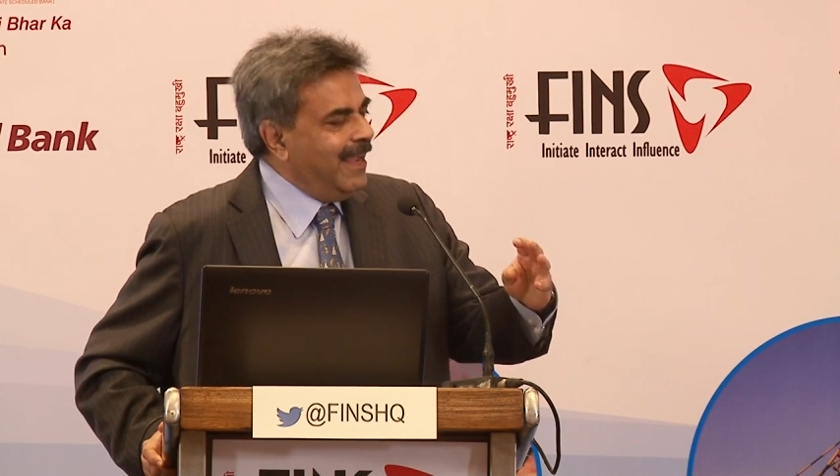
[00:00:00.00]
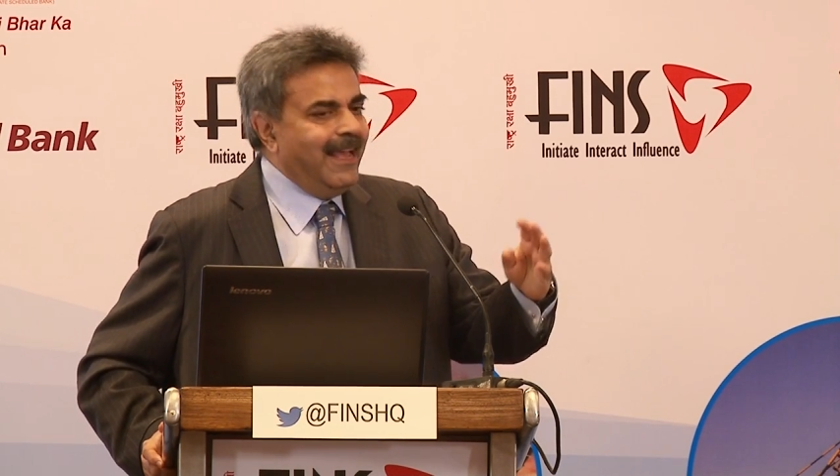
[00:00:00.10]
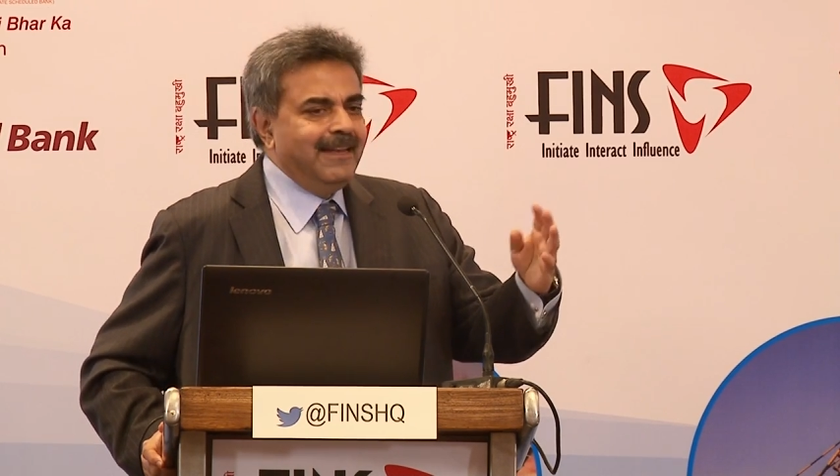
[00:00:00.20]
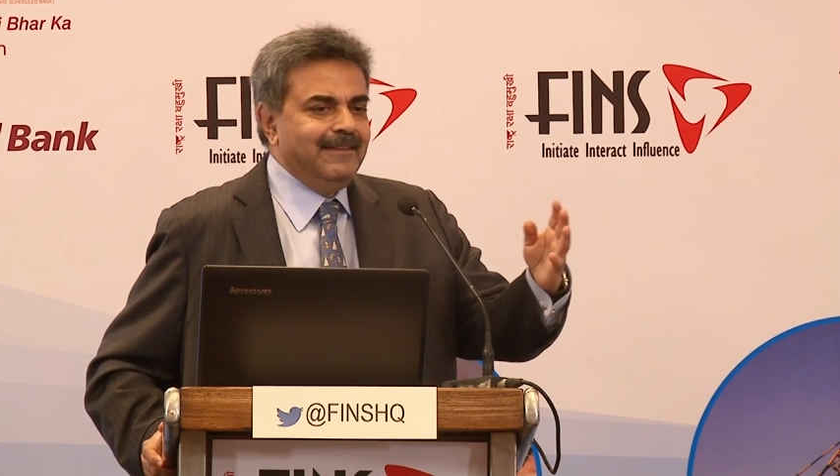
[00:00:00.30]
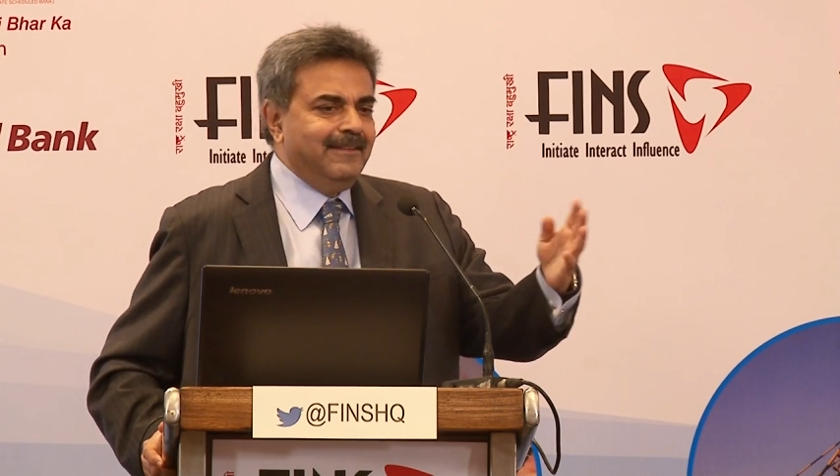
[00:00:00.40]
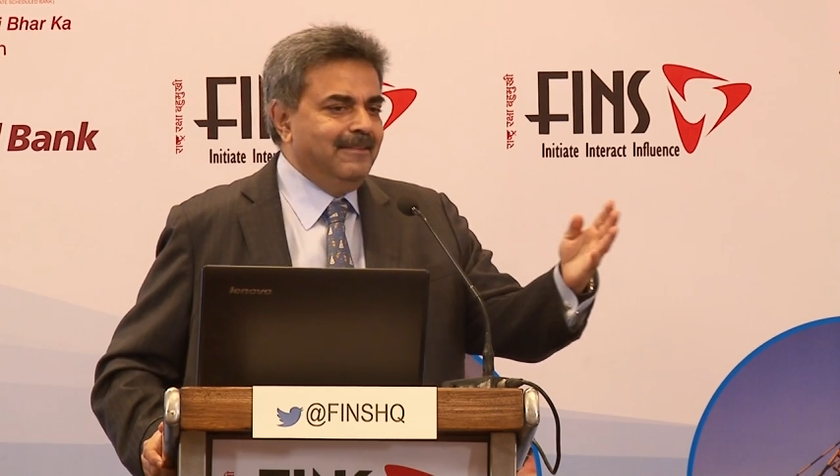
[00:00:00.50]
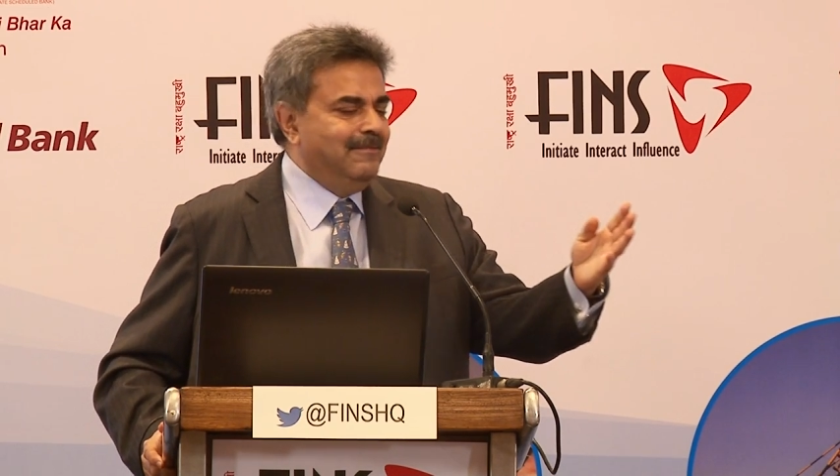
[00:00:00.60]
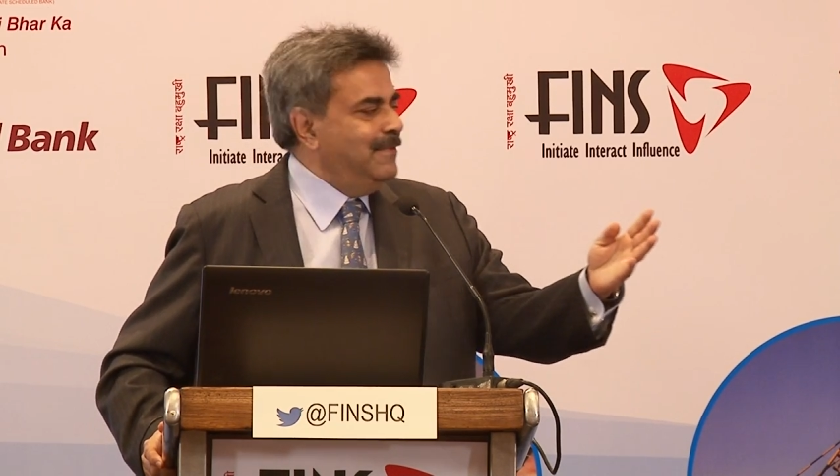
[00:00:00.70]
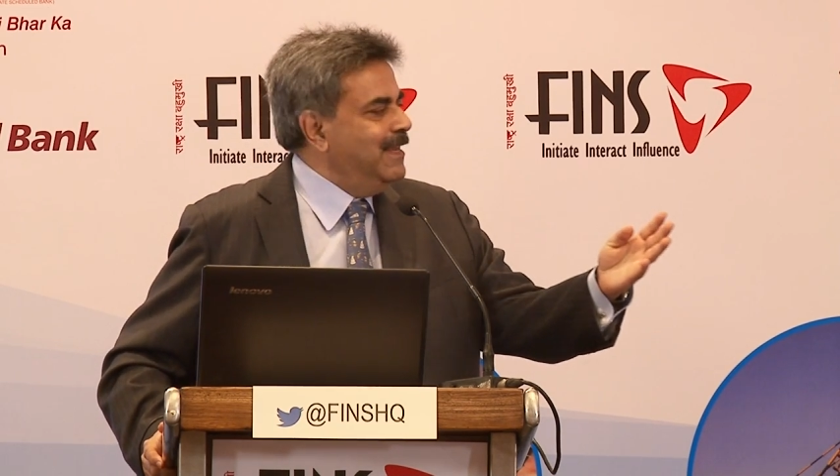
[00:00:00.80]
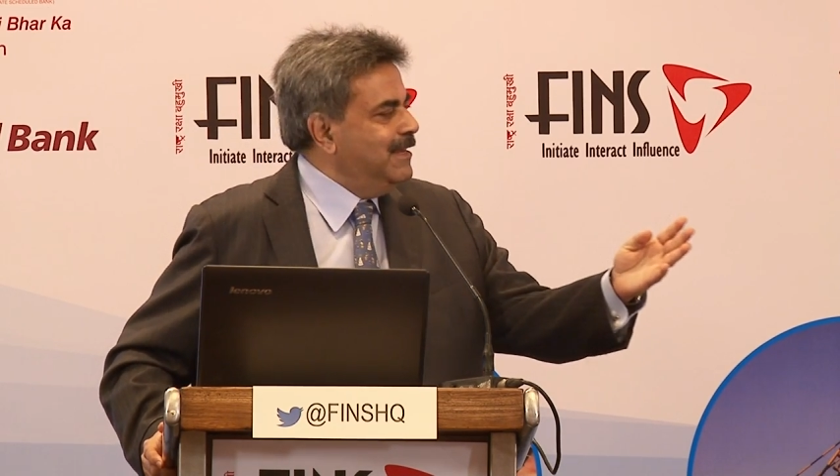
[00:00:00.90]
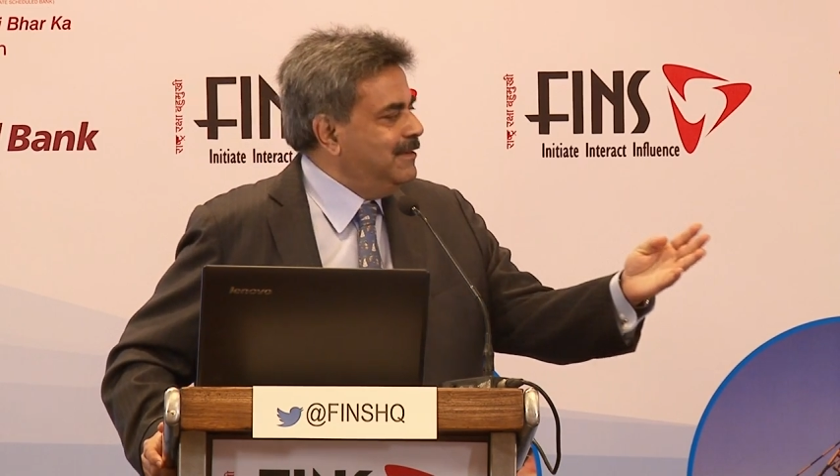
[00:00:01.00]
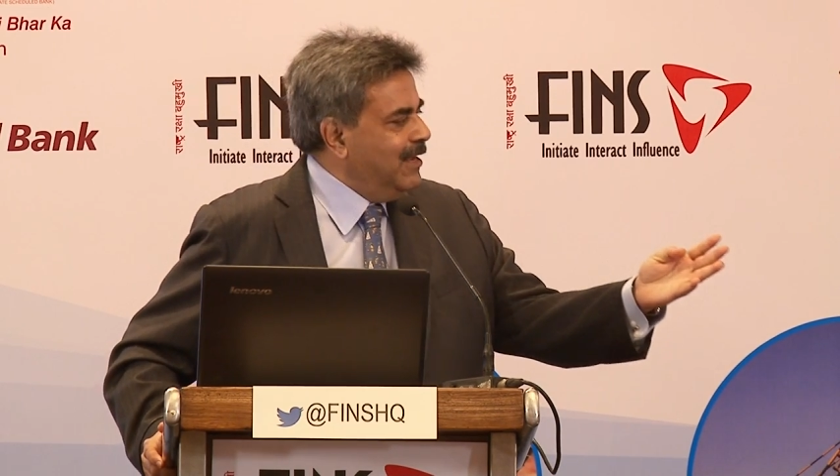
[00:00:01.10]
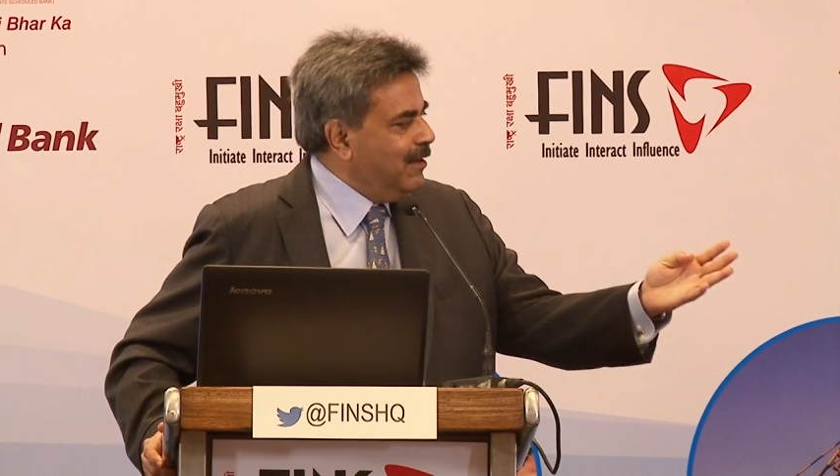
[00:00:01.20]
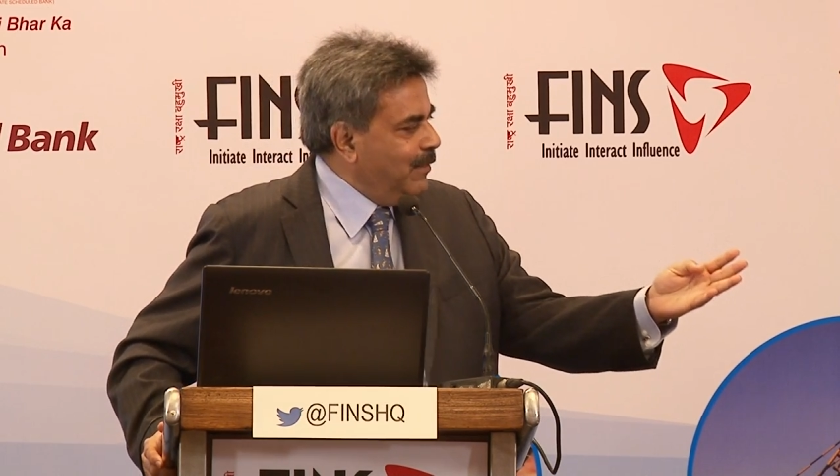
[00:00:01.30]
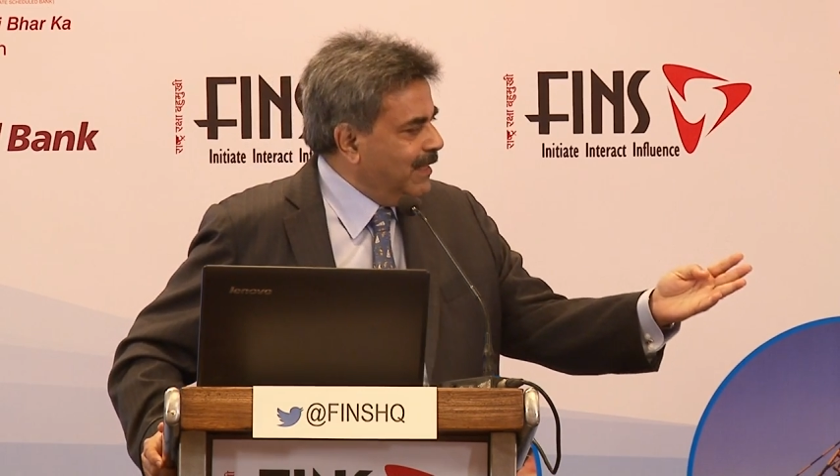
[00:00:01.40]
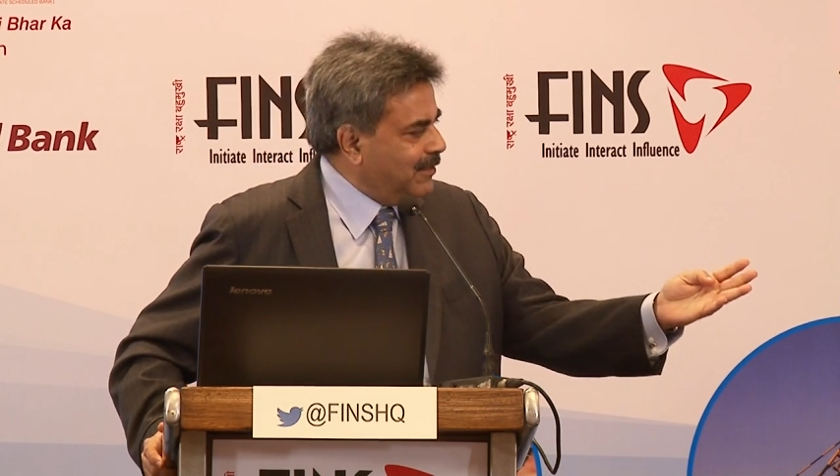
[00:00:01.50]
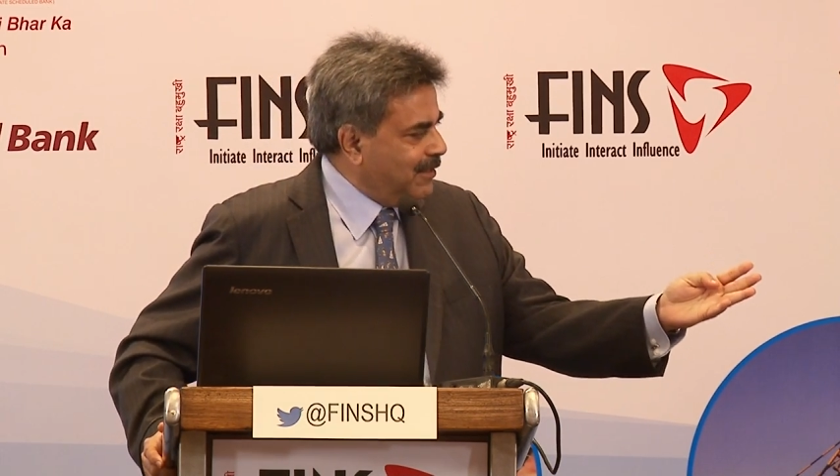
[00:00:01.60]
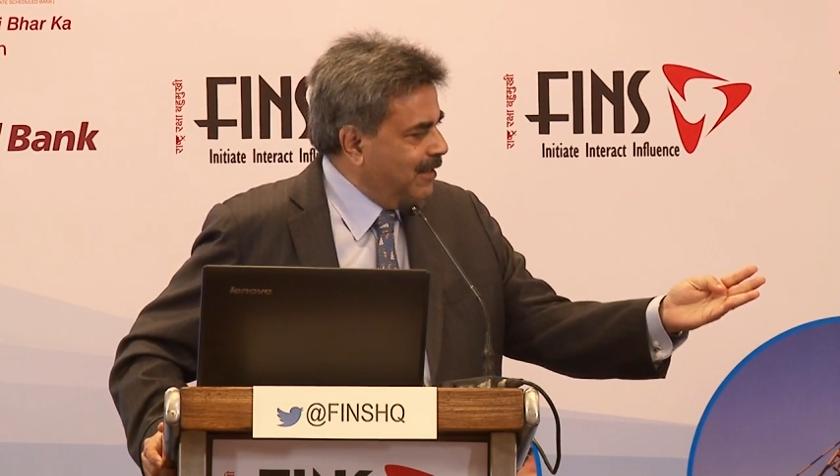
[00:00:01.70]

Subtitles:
and we deal with